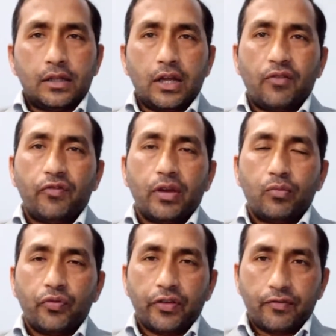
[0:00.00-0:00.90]
Now we are
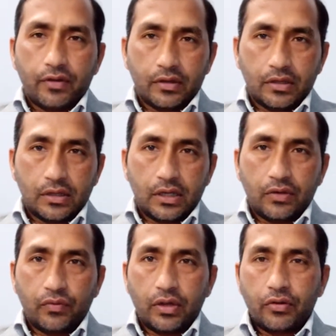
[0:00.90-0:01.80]
moving further
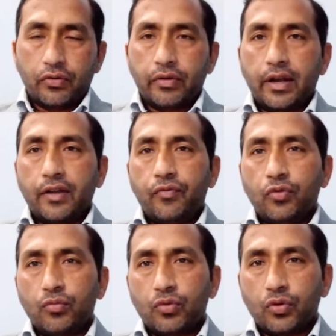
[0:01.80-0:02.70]
and we are going to add
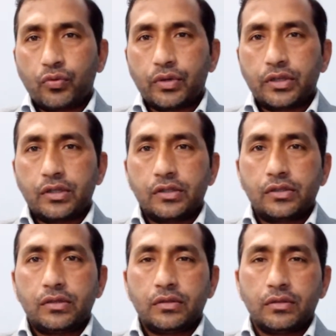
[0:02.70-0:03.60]
few more
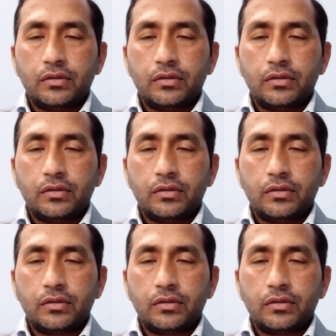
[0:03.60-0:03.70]
questions